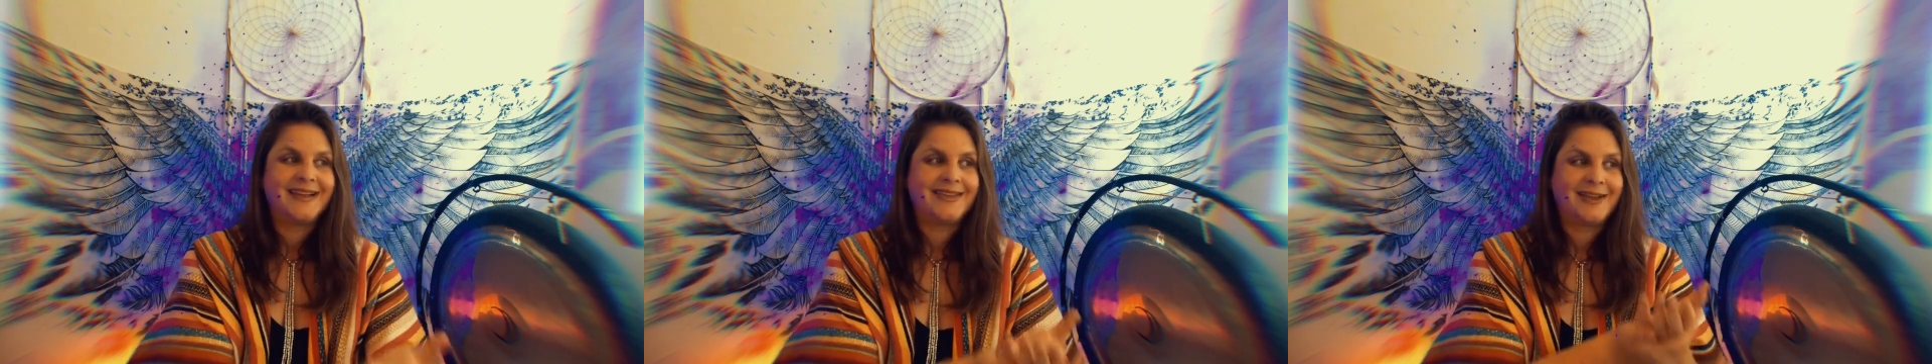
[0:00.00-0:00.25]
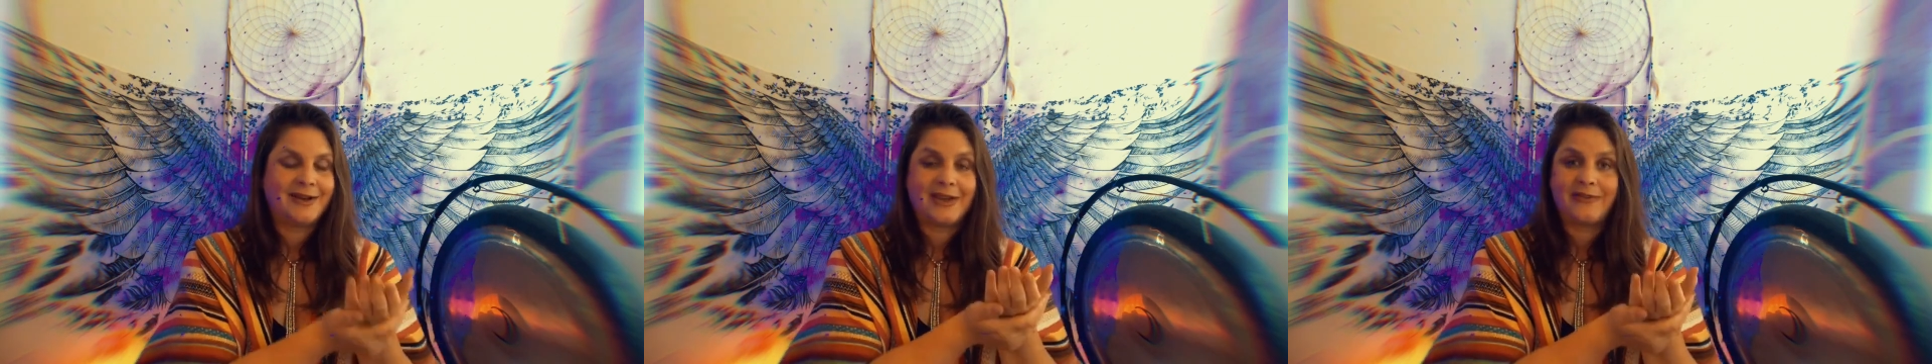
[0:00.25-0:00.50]

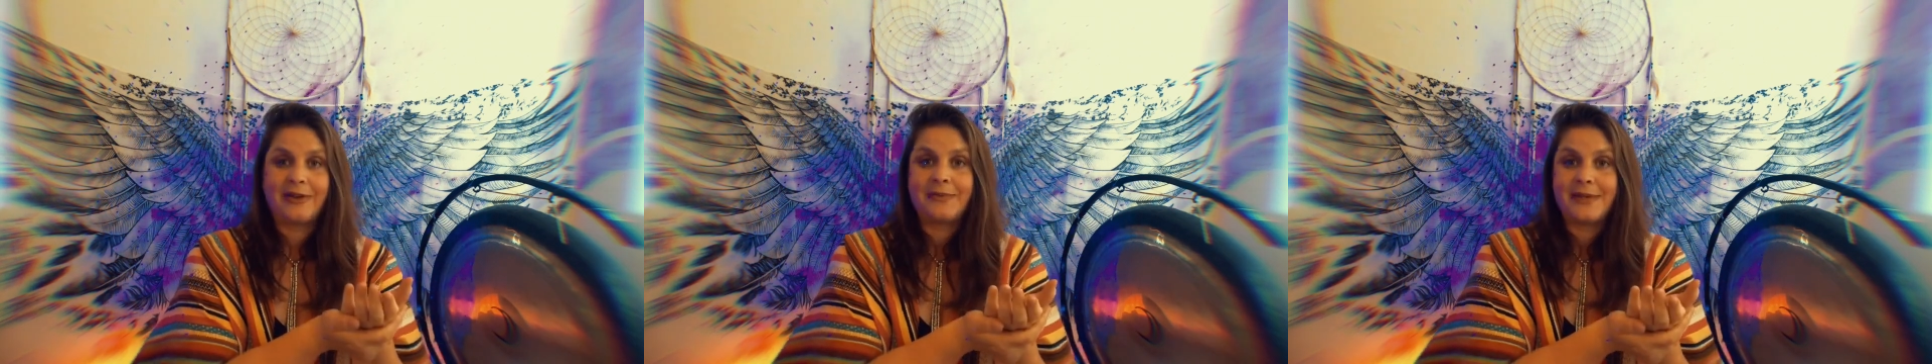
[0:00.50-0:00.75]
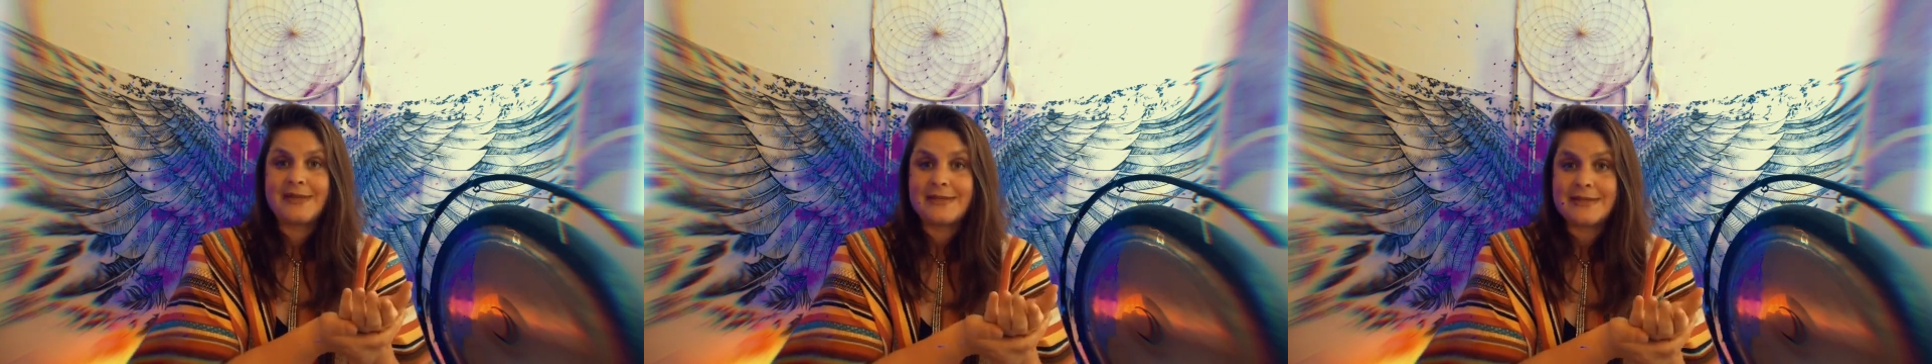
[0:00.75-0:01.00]
they're given a
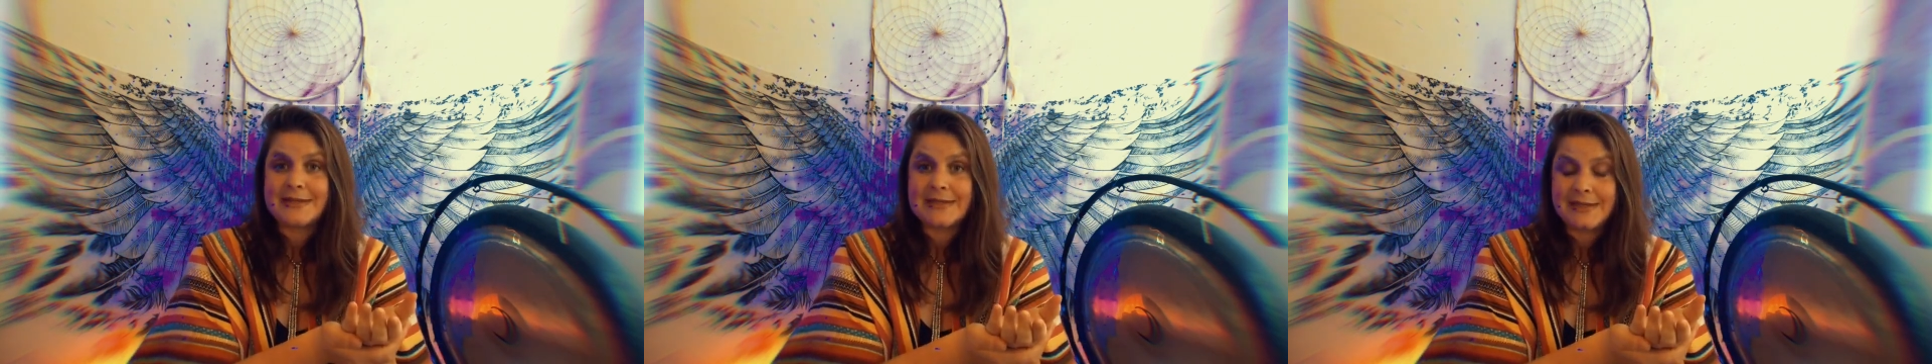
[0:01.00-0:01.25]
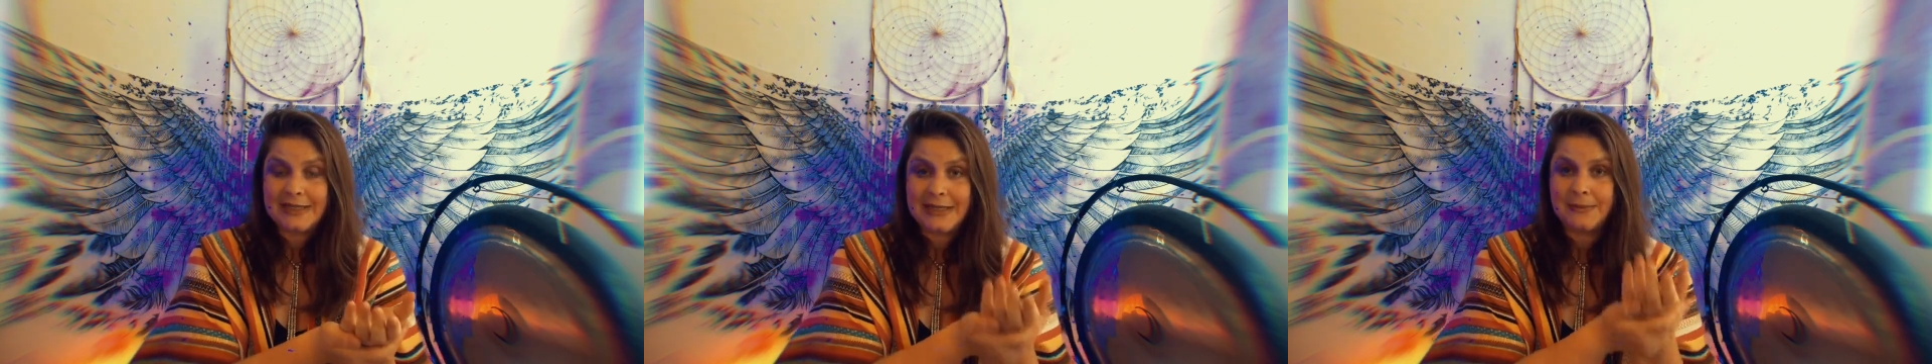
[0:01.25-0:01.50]
place to
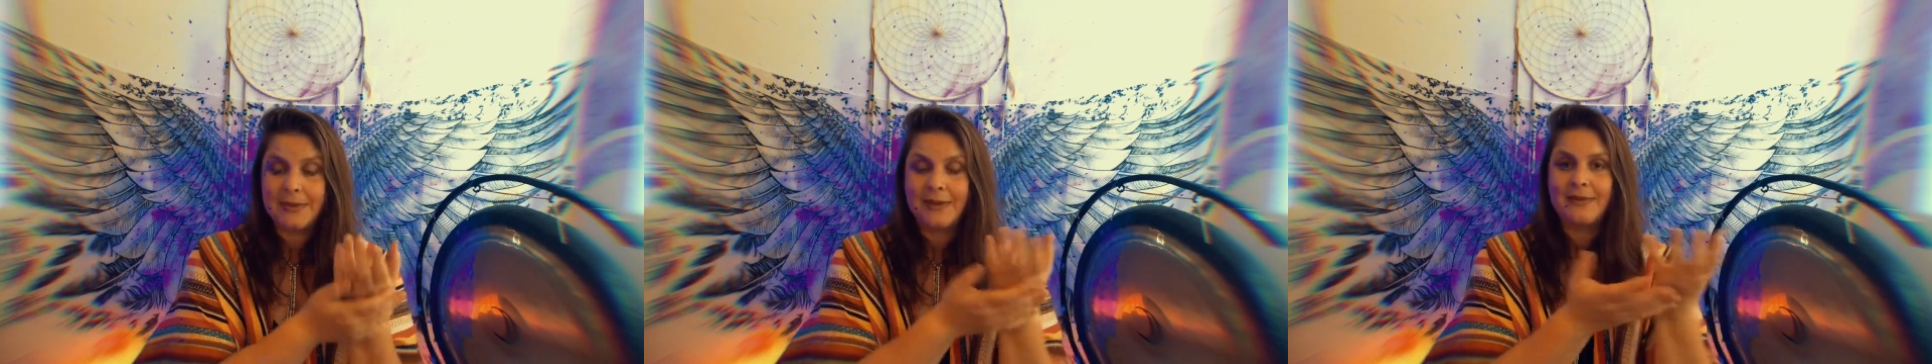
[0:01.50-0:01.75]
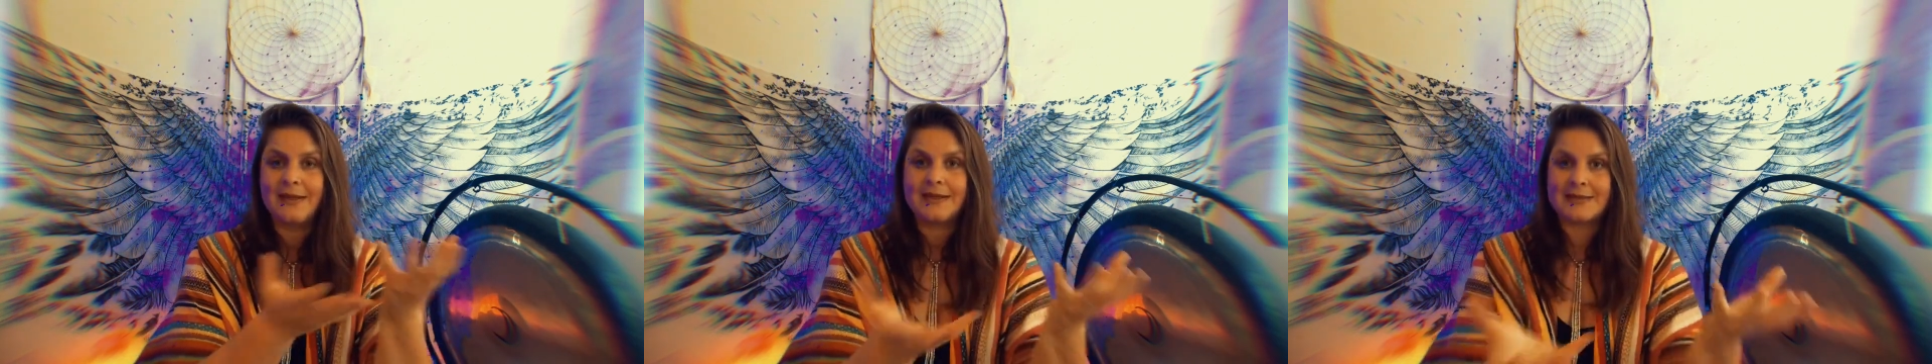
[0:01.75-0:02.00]
sleep,
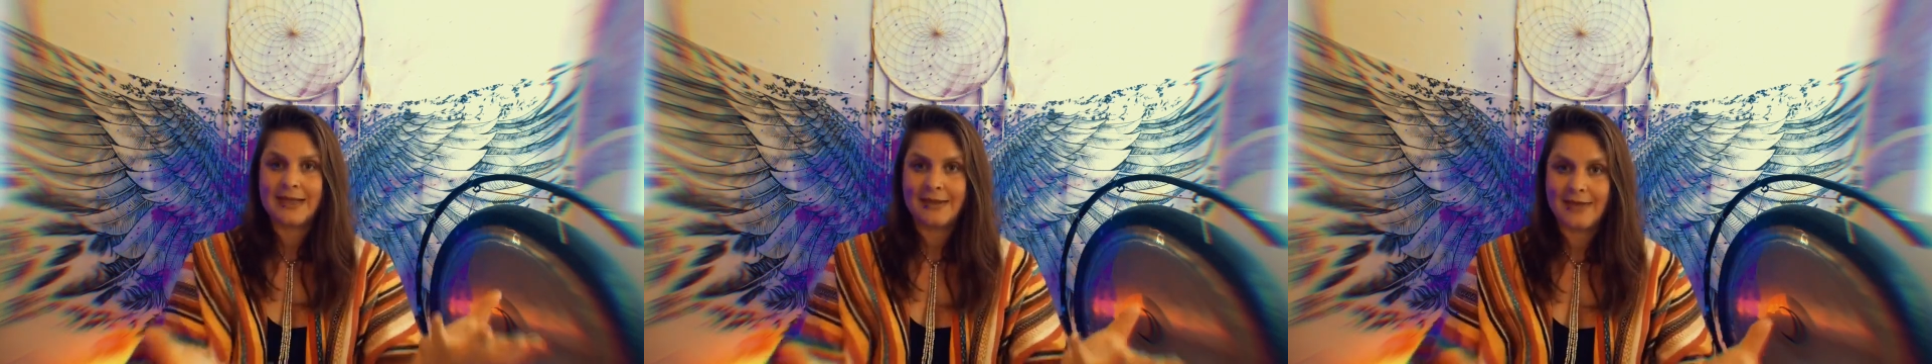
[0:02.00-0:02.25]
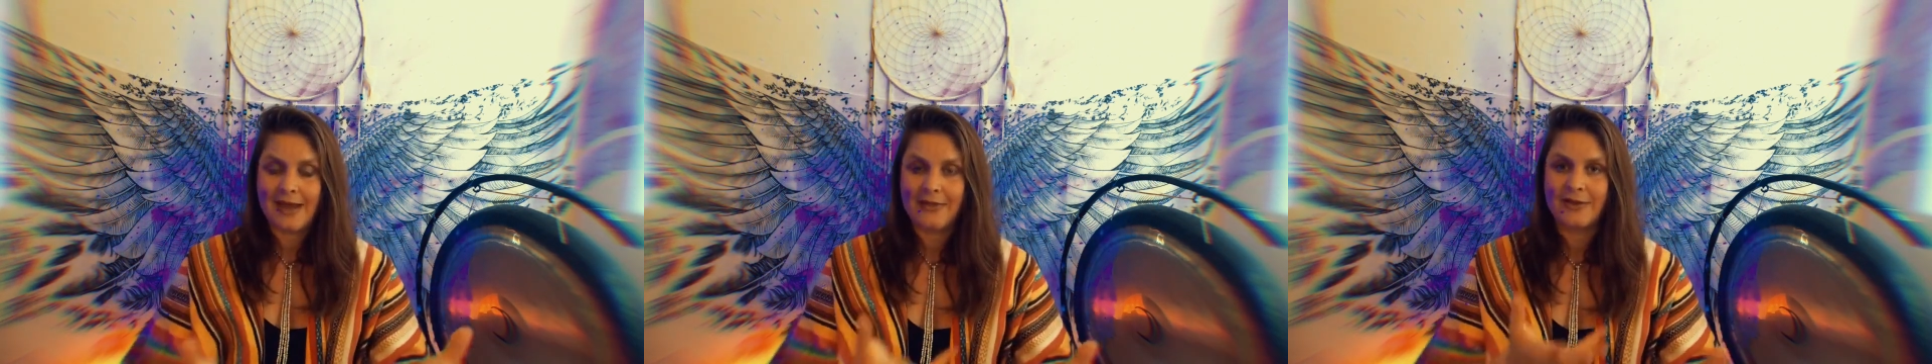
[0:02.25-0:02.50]
things like that.